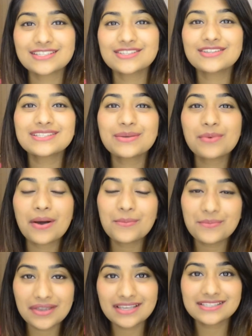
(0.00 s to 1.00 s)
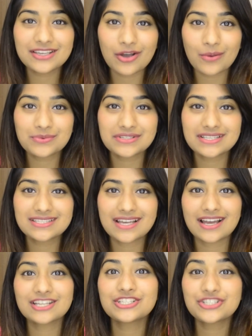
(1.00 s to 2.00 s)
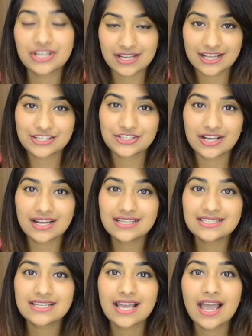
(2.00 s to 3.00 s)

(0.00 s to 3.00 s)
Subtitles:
So some amazing options are chana chaat.